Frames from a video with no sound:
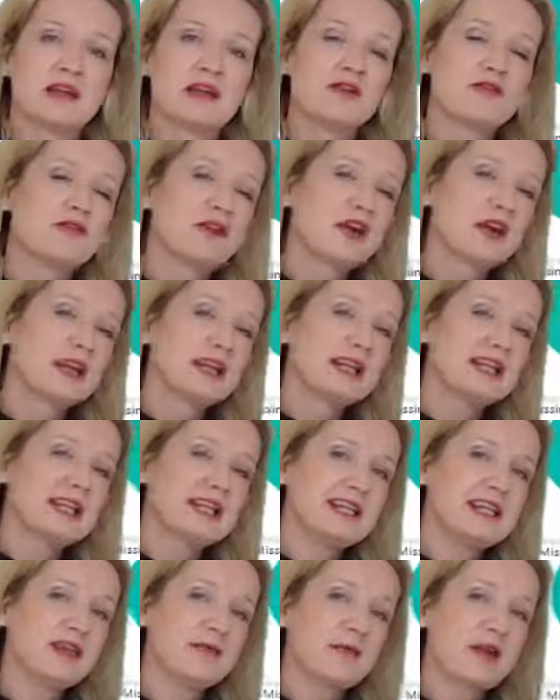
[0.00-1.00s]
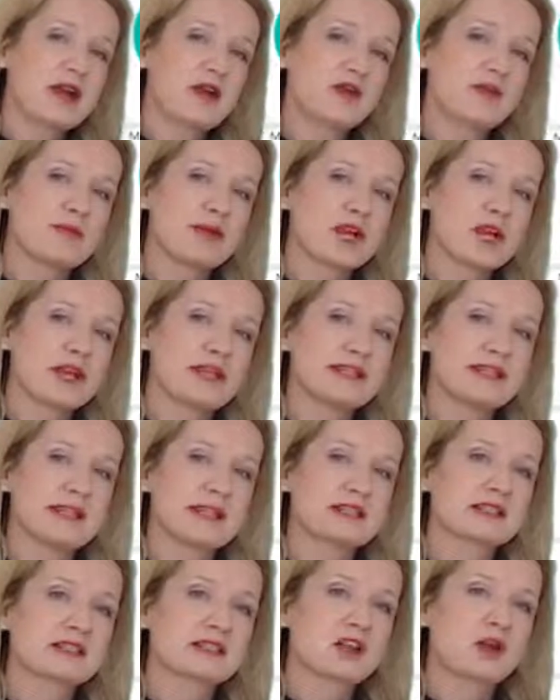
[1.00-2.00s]
Finally, in Power BI
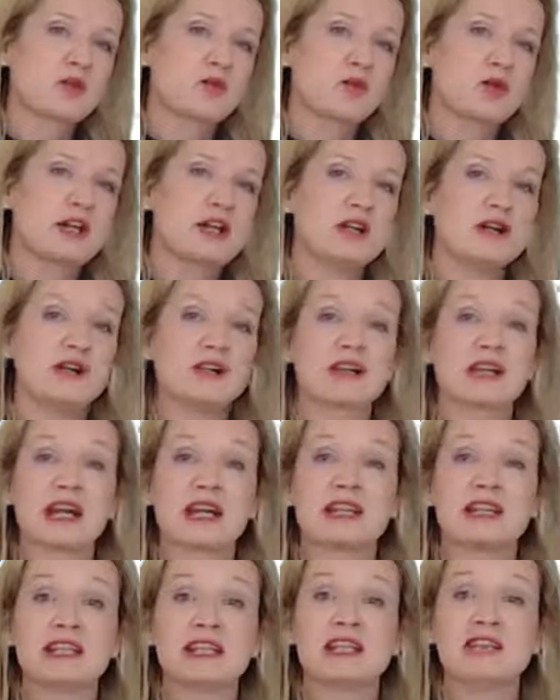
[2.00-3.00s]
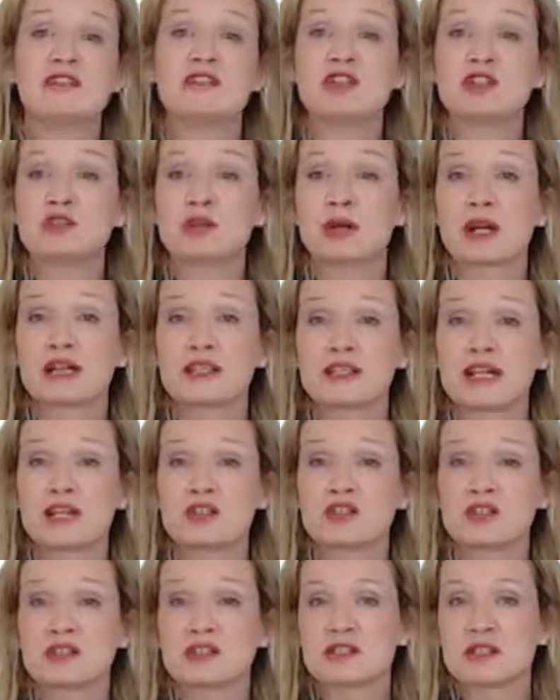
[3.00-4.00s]
Desktop, we'll look at the
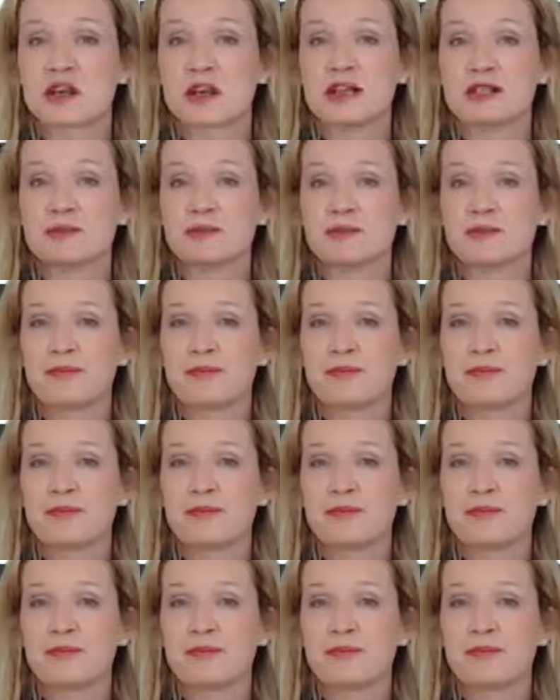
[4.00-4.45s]
visualization side.